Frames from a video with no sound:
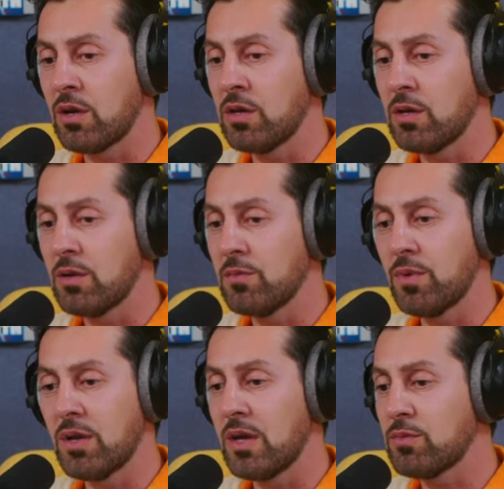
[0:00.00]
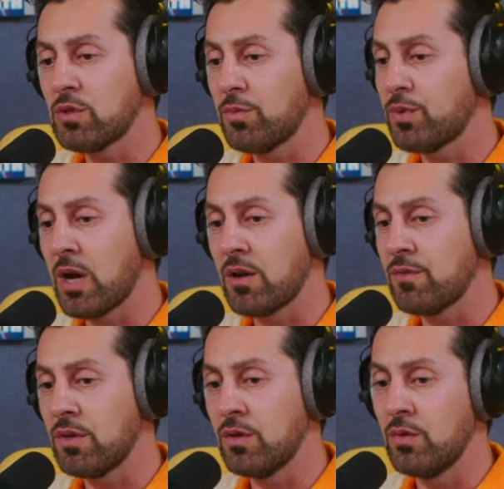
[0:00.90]
And buddy, I'm so proud of
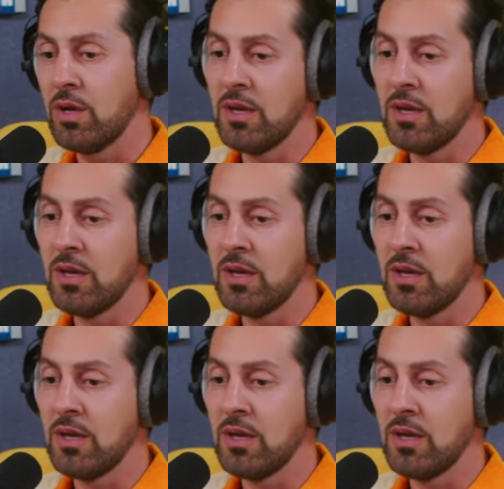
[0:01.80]
you